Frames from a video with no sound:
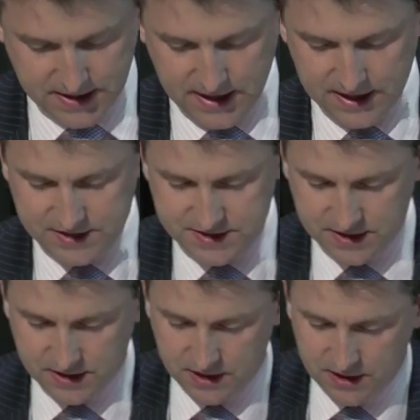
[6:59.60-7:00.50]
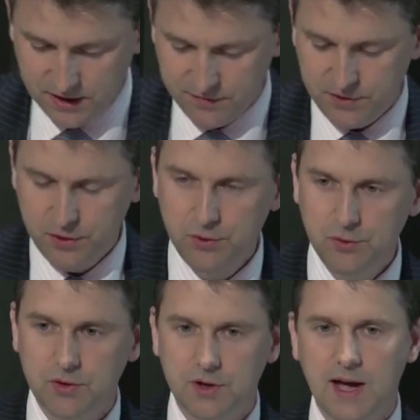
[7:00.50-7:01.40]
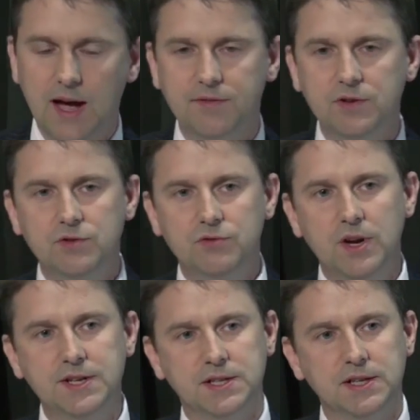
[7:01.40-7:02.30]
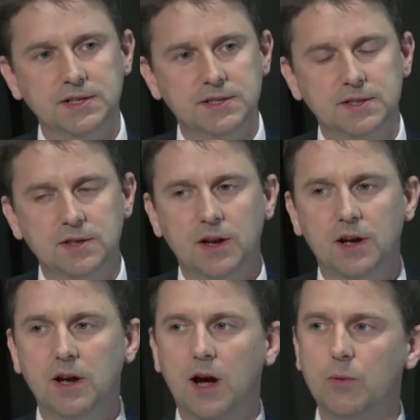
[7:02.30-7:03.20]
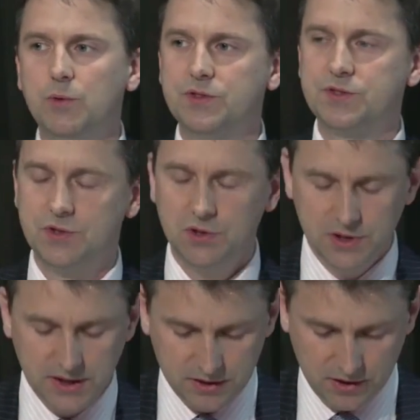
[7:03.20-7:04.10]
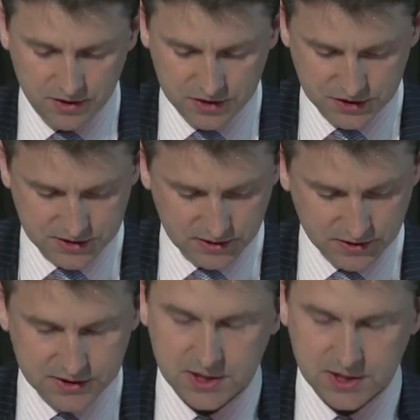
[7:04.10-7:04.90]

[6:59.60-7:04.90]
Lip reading: And if you haven't read it, I would strongly encourage you to look